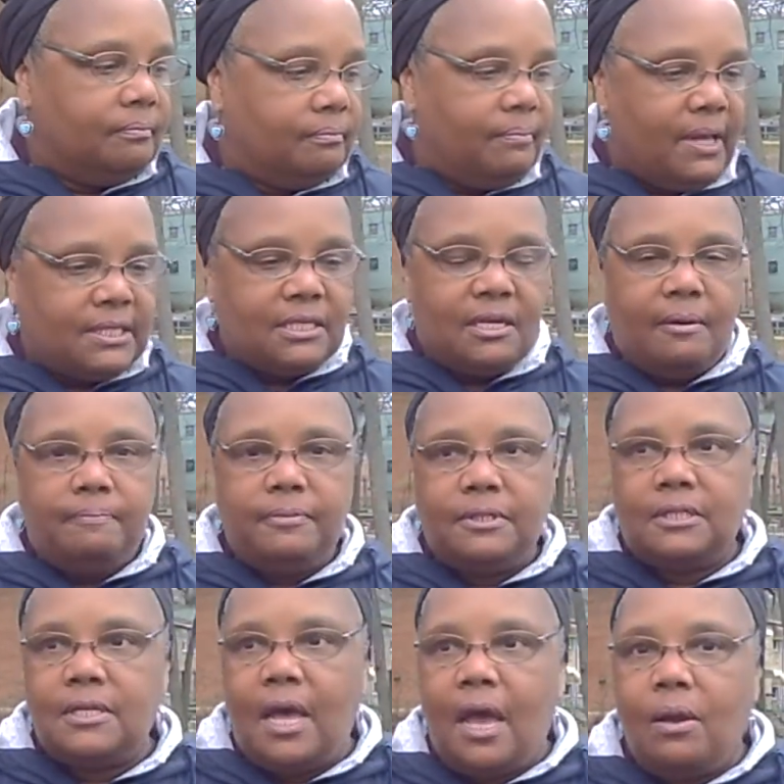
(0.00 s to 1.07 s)
mess up the
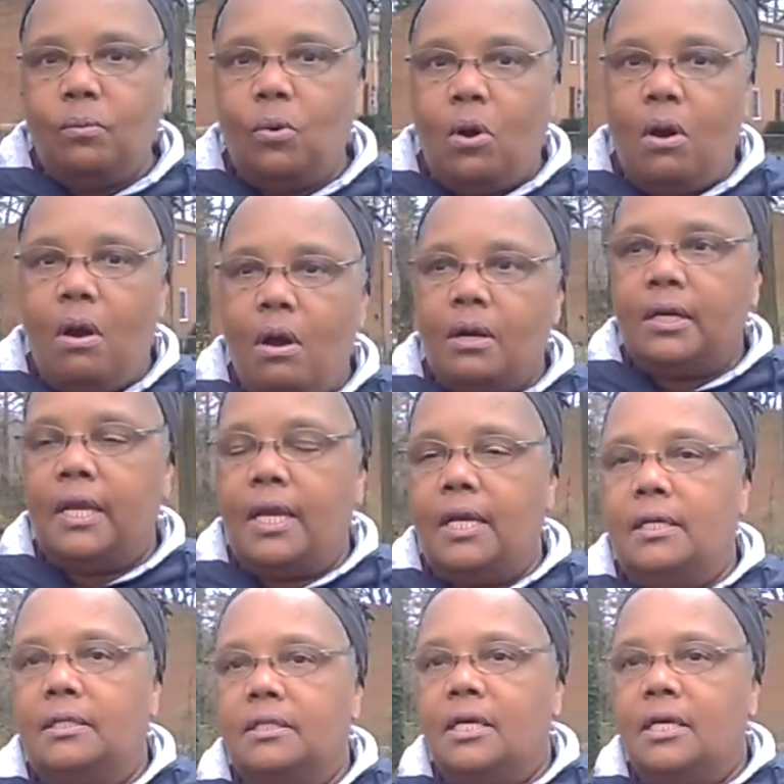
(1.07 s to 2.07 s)
sidewalk, and